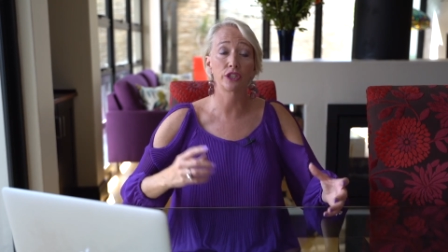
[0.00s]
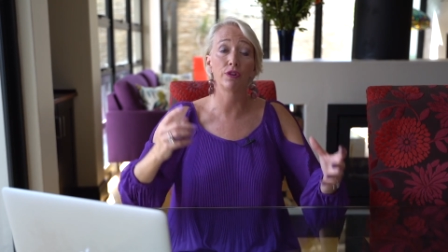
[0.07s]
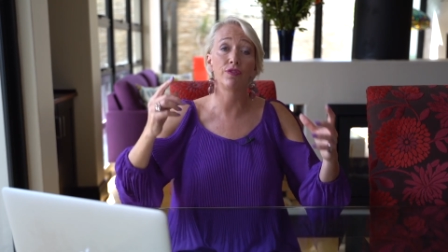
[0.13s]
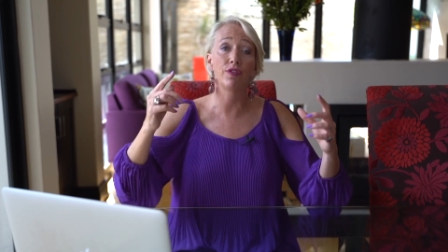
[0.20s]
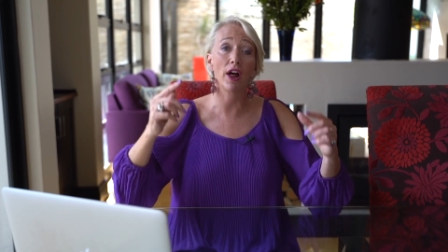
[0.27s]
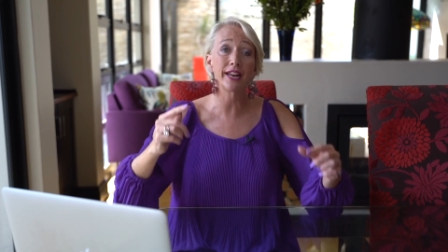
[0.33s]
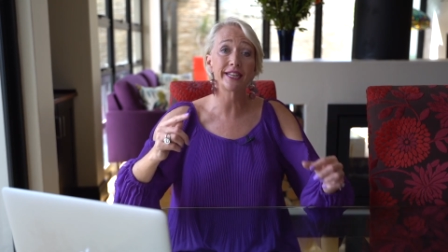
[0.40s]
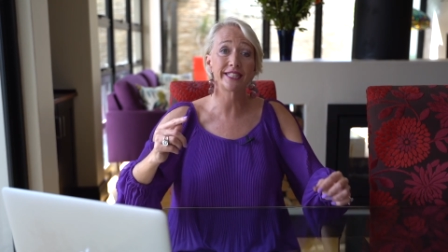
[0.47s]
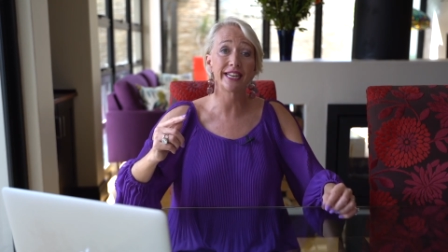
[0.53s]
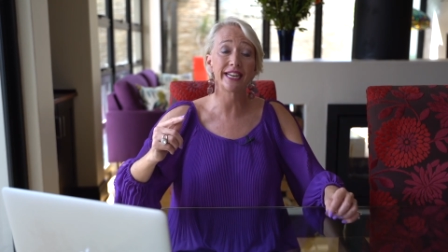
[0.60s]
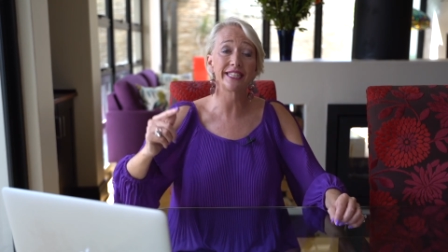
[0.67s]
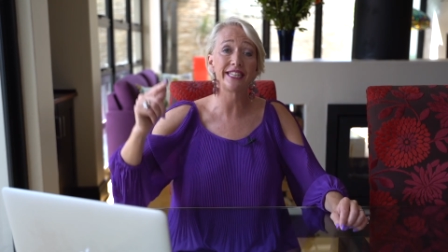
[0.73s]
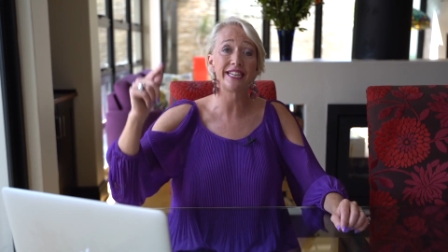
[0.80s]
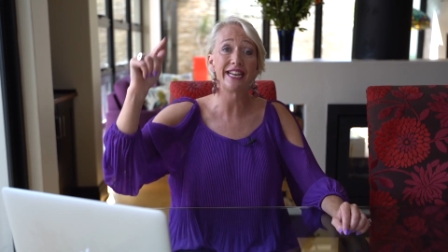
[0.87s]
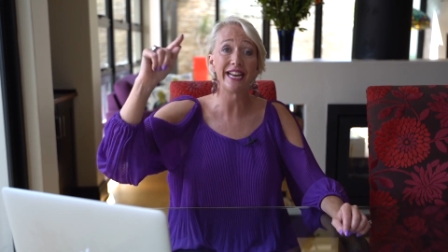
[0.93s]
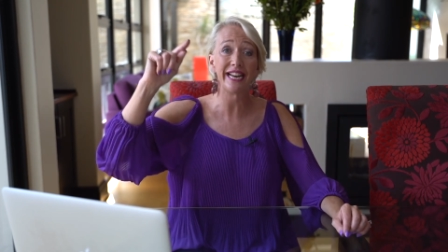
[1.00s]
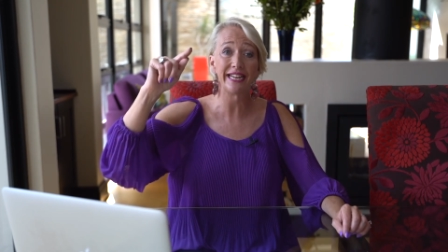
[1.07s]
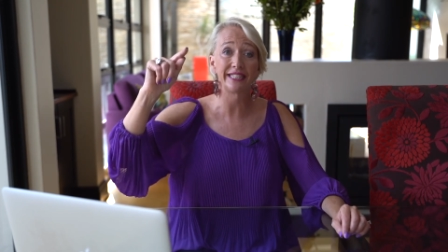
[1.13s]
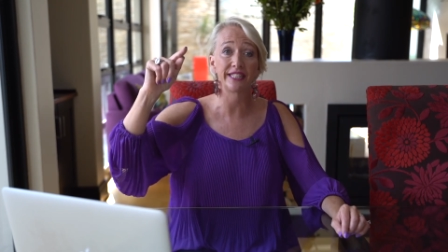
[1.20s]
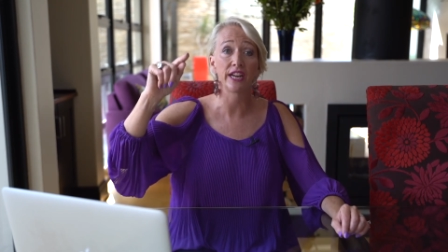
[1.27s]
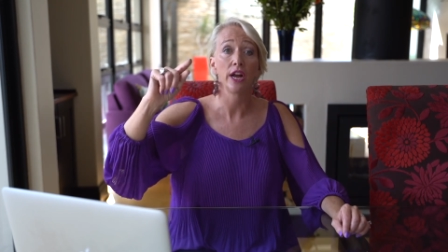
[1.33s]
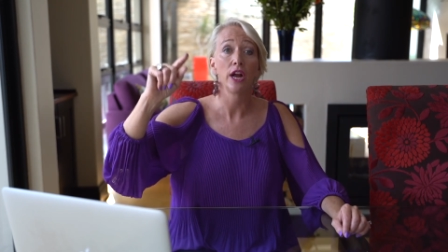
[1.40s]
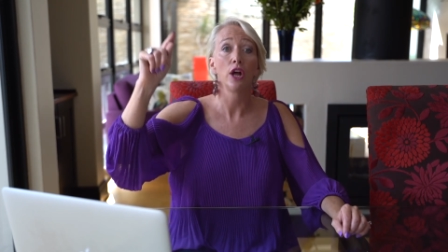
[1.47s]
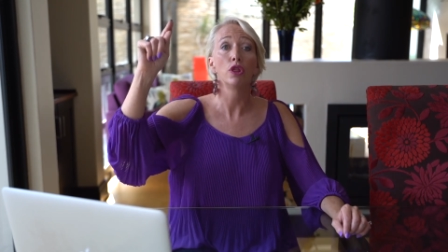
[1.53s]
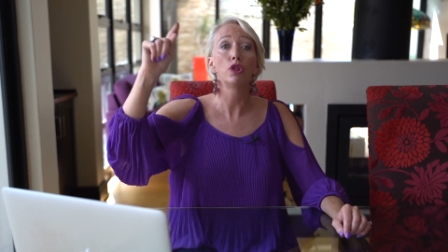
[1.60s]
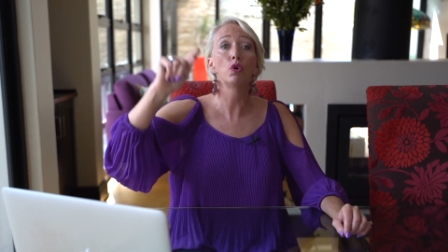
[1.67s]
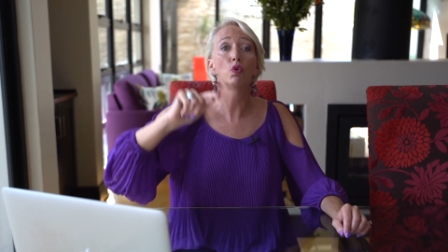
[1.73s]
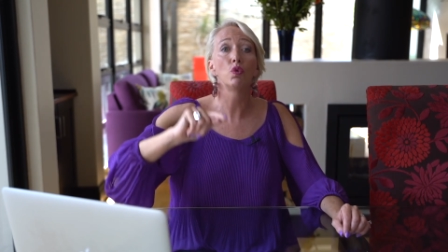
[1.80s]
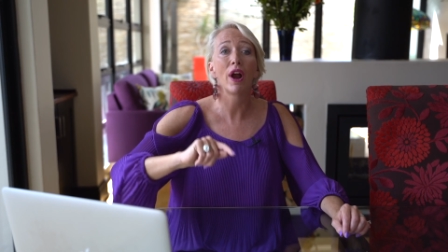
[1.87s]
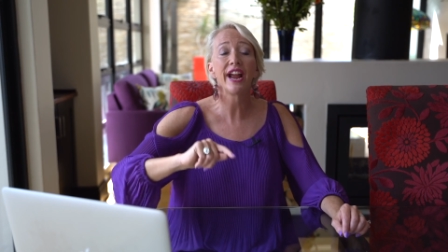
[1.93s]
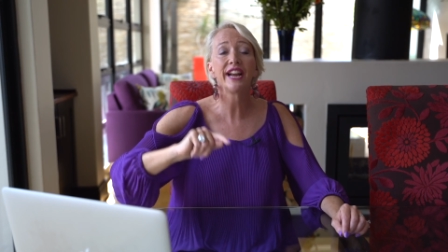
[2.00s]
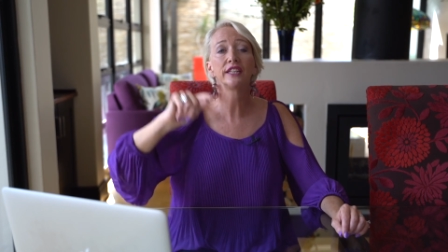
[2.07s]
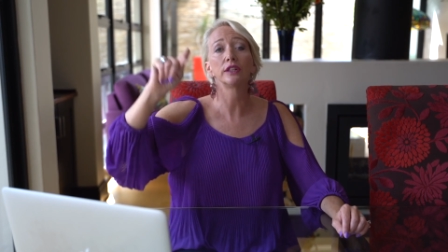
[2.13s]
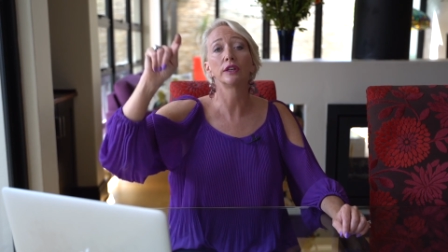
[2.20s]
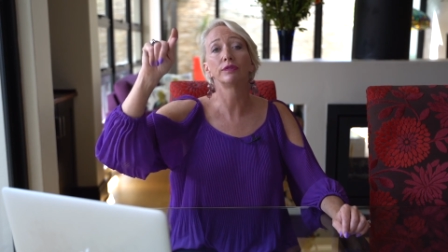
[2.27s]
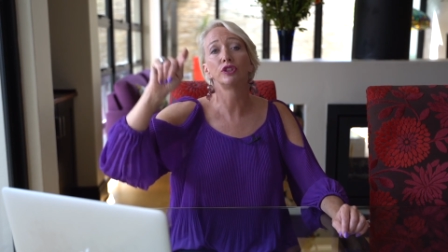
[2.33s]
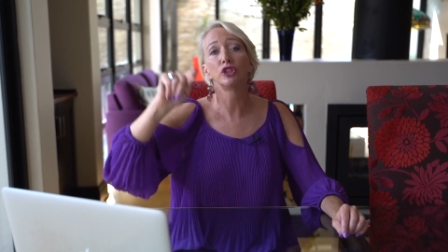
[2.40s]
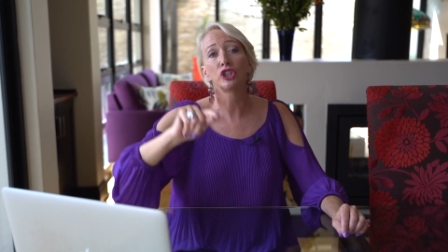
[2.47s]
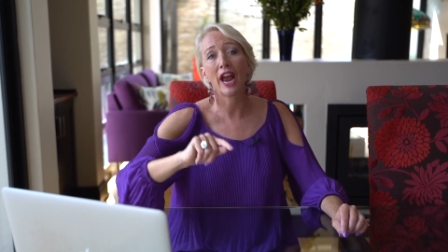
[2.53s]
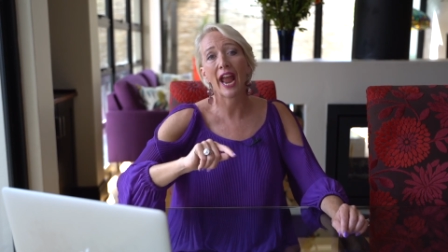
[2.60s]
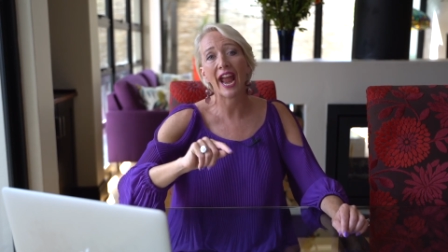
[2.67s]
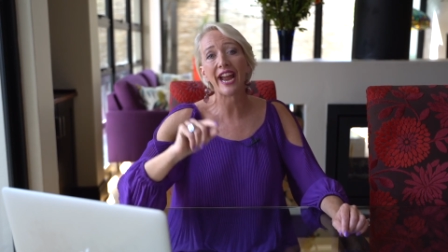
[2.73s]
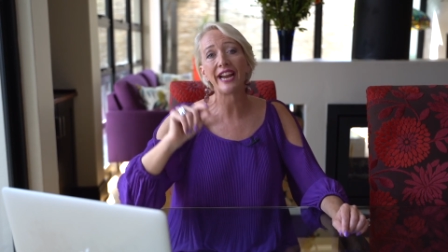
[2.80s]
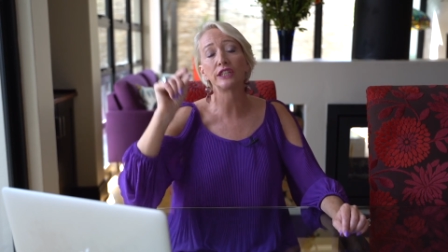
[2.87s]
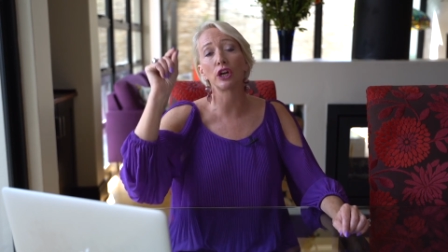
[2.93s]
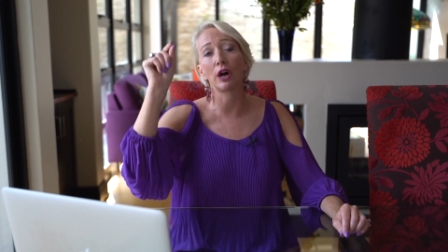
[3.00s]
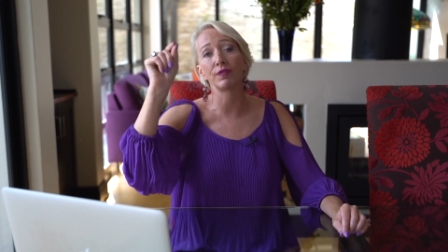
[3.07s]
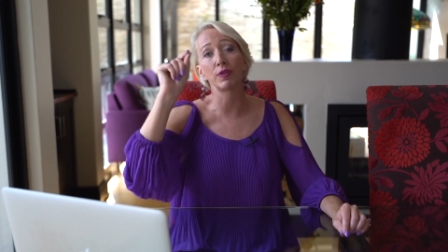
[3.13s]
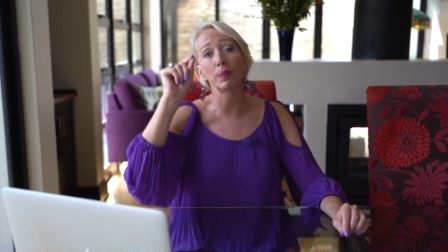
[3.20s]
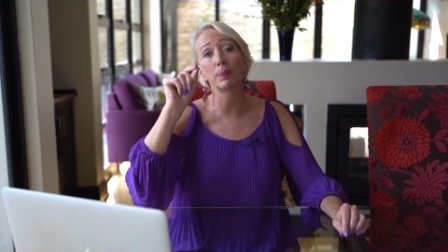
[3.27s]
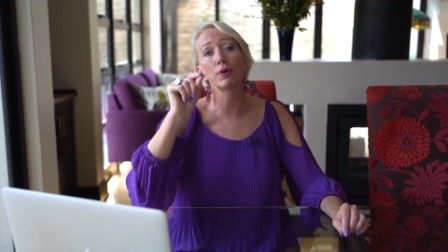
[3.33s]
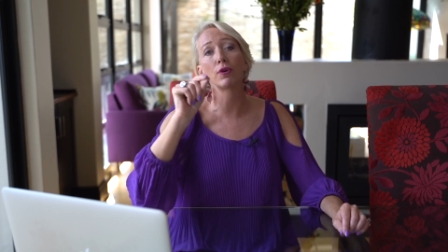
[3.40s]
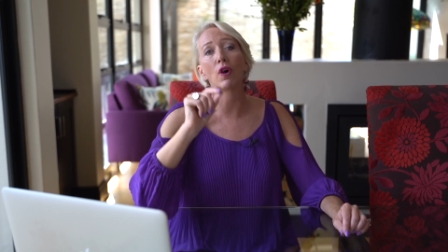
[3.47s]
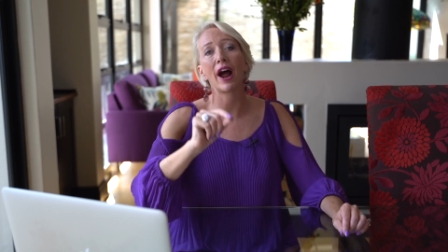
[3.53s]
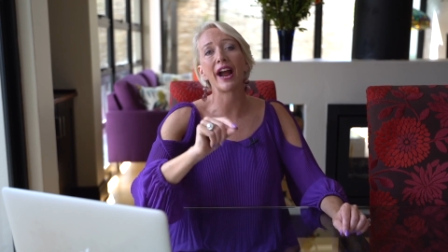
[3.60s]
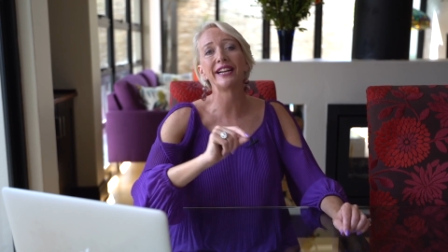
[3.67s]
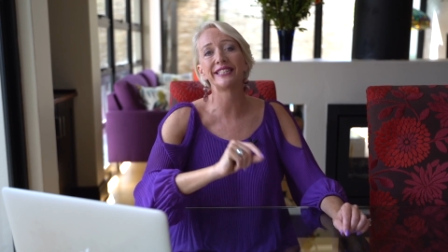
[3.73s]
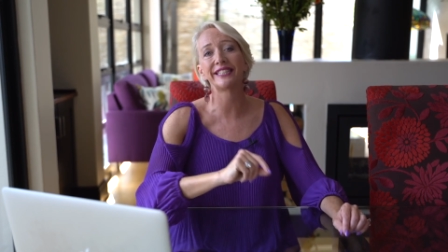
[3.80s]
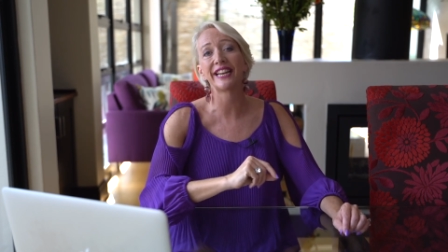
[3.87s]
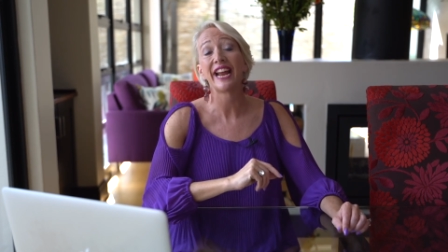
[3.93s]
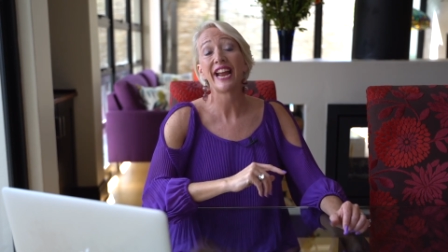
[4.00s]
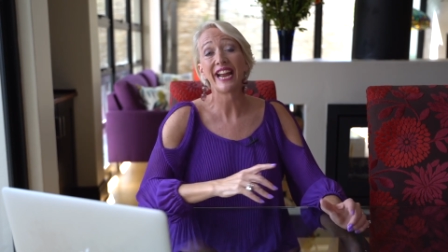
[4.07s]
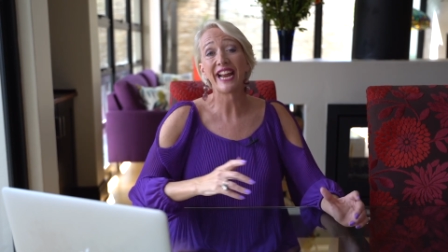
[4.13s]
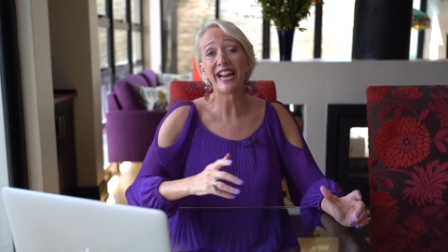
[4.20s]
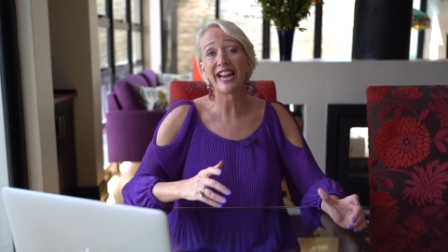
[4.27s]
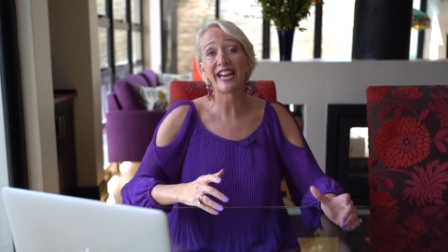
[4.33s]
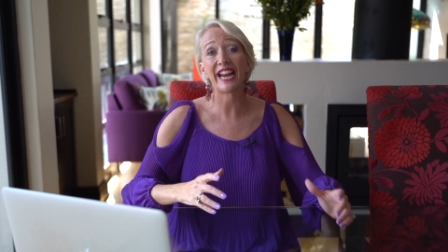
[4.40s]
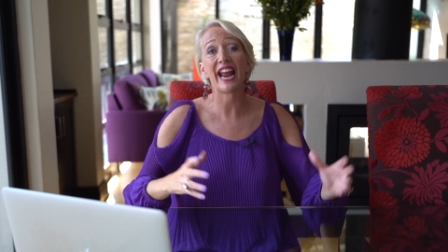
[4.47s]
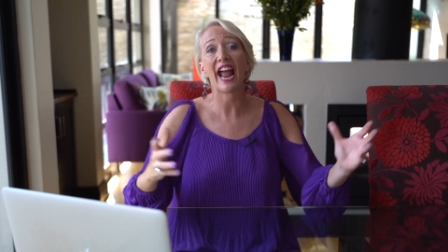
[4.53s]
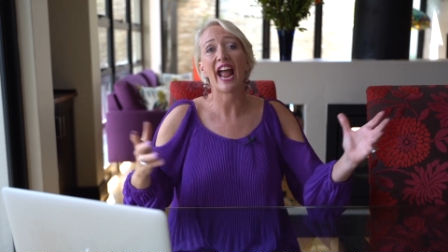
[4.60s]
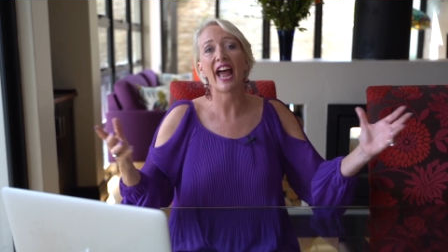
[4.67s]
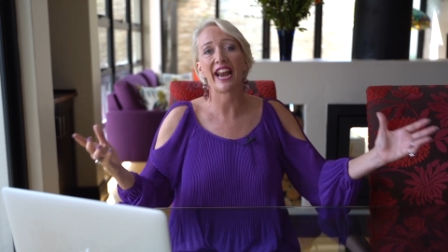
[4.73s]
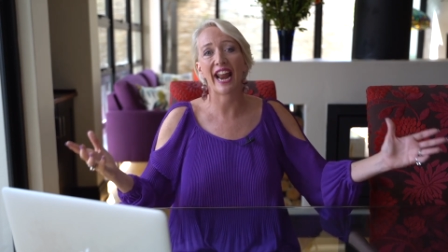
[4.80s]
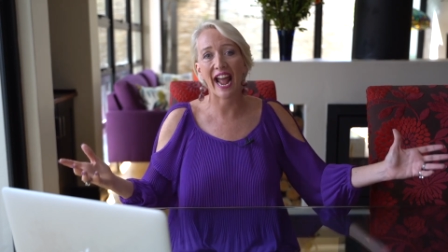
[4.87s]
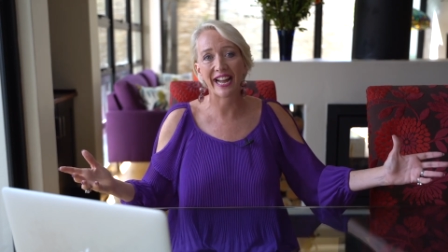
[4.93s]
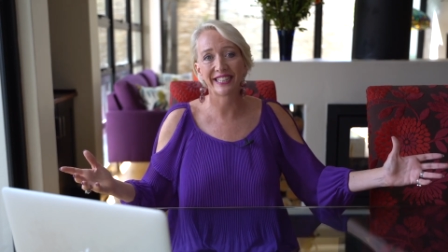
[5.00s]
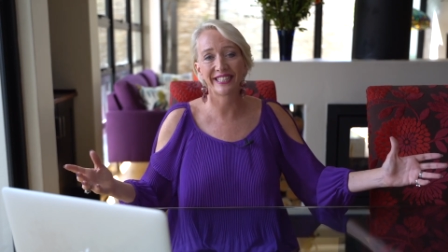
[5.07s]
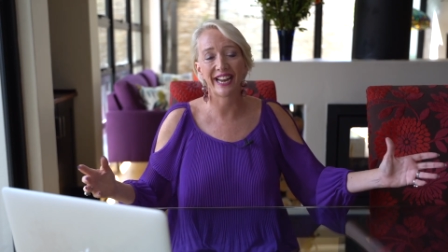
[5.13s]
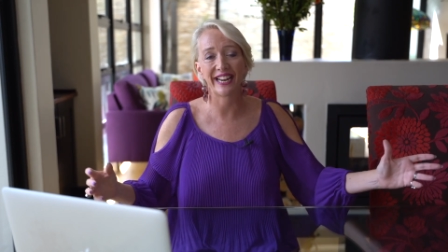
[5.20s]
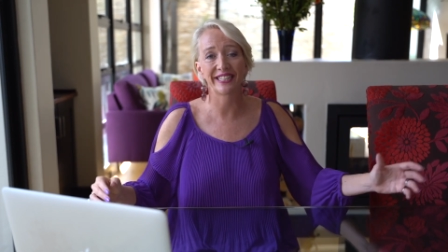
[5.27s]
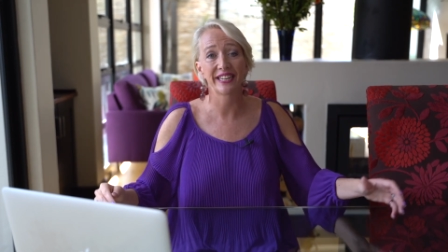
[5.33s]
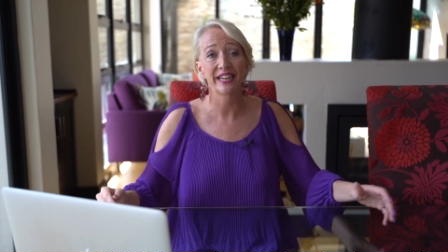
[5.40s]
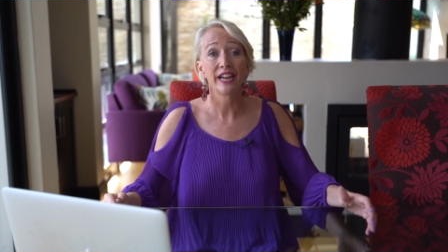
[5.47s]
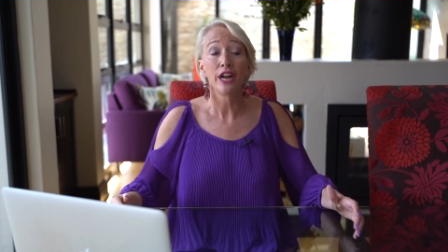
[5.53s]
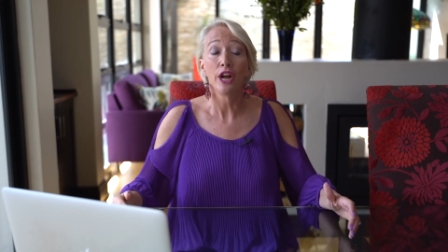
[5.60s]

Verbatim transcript: So, volatility is the rate of change of the price in an asset.